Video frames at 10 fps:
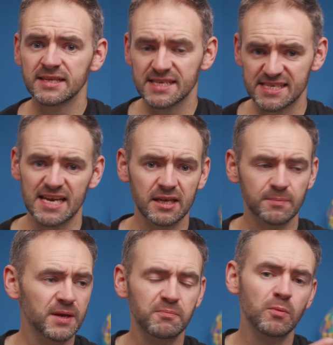to
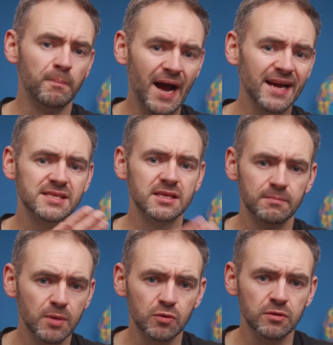send people back to the
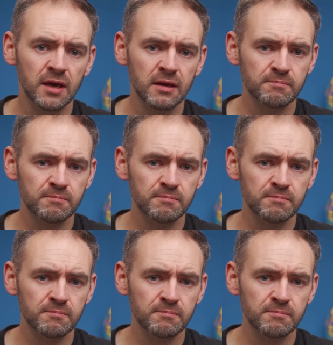moon.